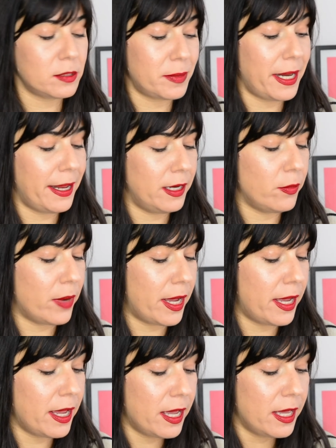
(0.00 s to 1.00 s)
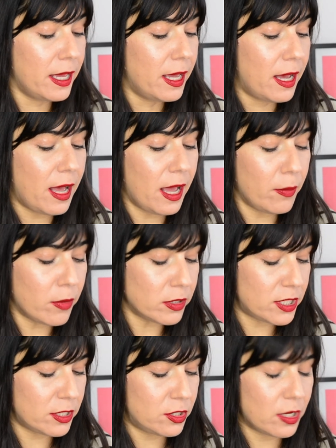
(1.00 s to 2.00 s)
But anyway, I
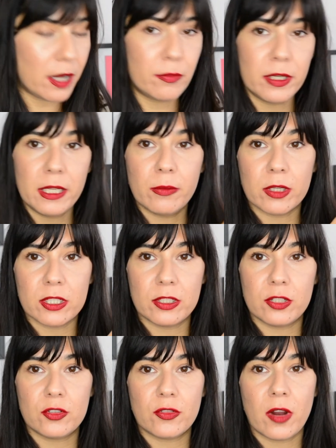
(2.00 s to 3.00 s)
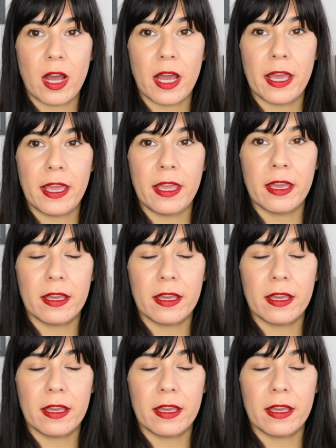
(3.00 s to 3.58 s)
wanted, I really wanted to try